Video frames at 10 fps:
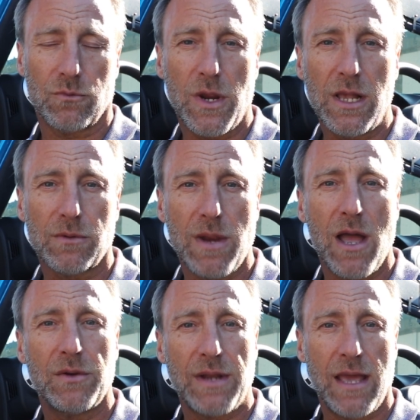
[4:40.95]
rail
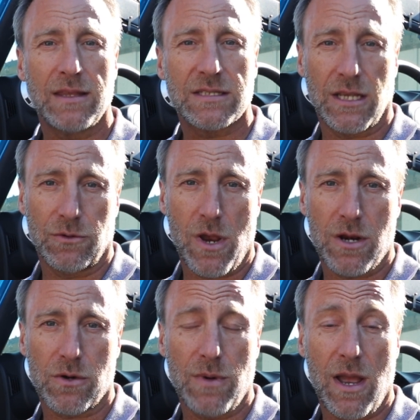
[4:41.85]
around and the
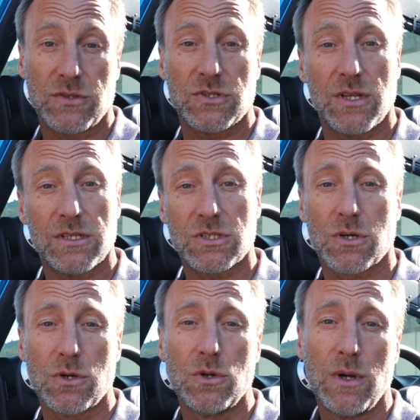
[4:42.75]
Sunrider around so that the
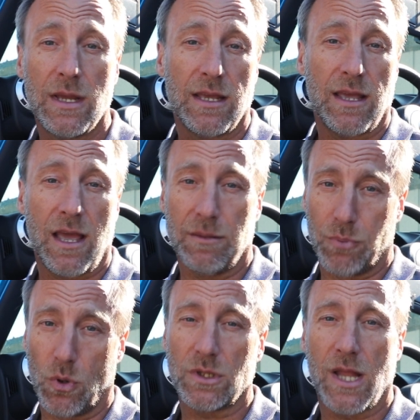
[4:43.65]
screw and the
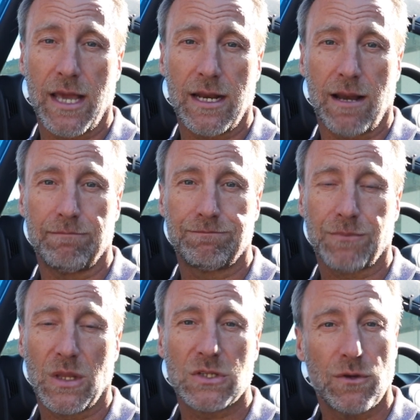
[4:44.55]
bolt line up.
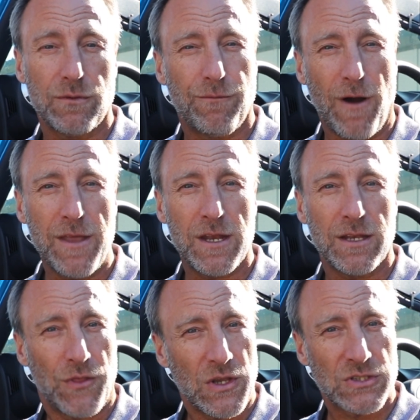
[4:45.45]
So if you find that
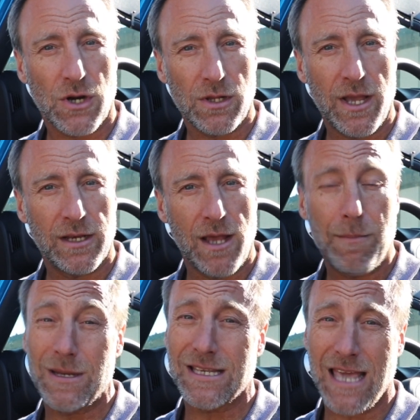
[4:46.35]
things aren't lined
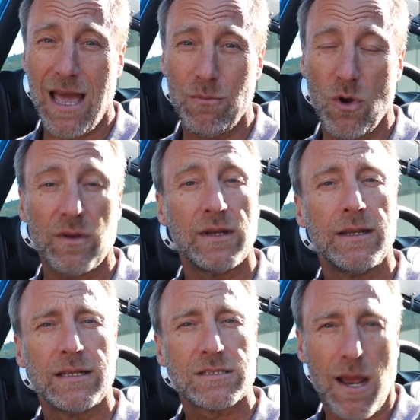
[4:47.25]
up and you can't move it,
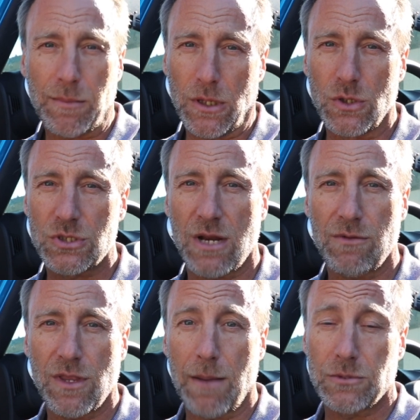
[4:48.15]
it's time to loosen
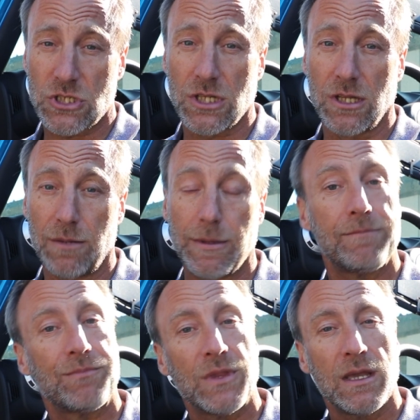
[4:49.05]
everything up just a little bit
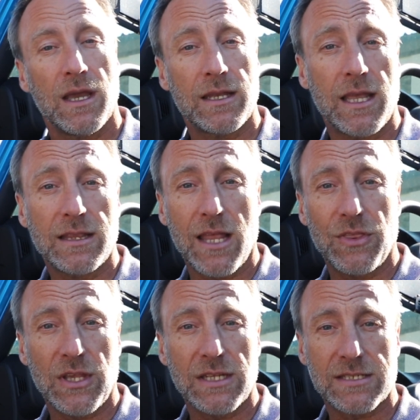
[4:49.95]
and get that
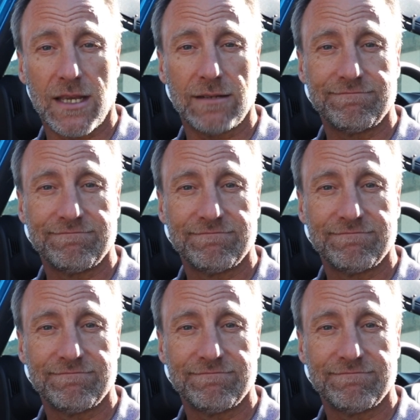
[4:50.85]
thing in tight.